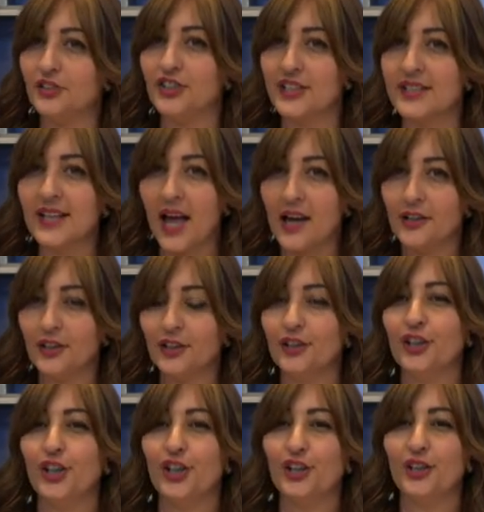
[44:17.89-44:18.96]
desire
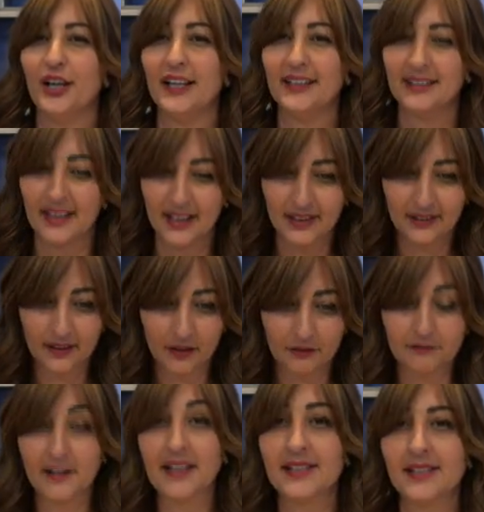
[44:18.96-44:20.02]
and a
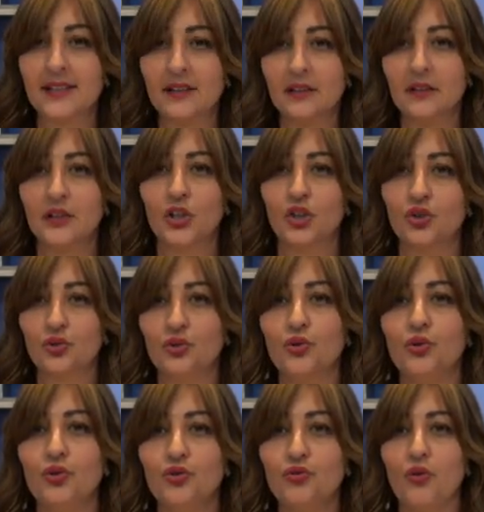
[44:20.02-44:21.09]
vessel
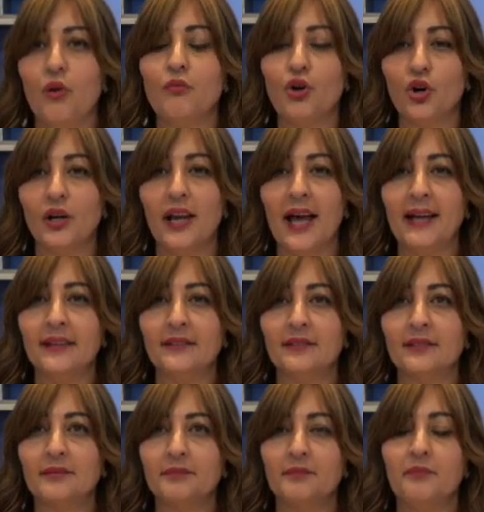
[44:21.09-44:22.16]
to draw more
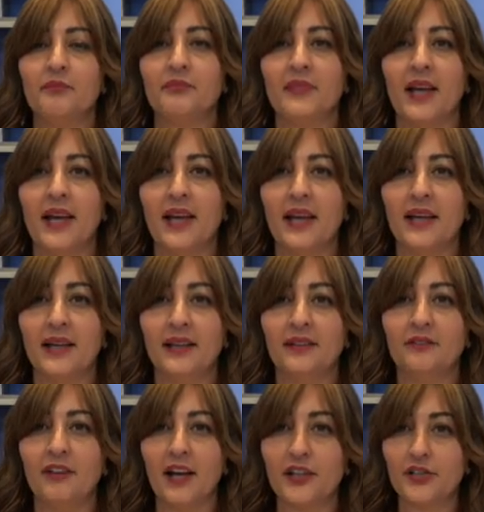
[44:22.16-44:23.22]
light,
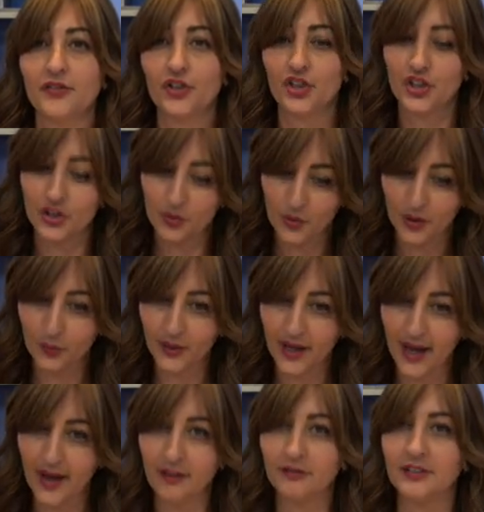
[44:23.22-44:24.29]
and vice versa. When we
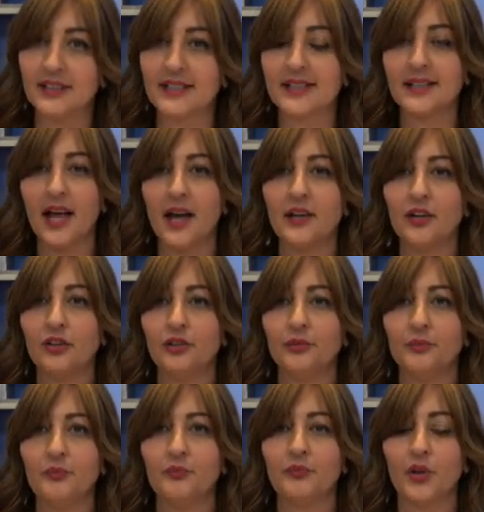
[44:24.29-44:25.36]
have desire,
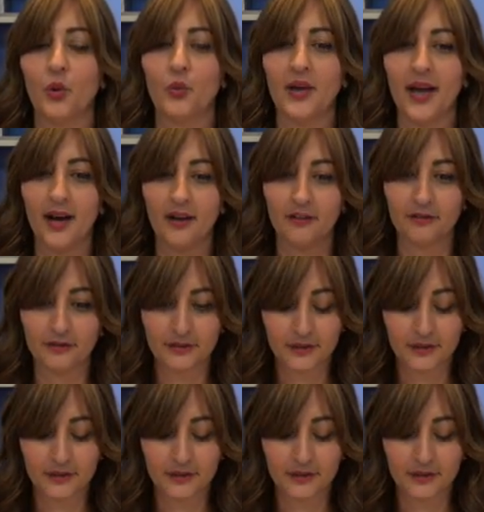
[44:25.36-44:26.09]
we have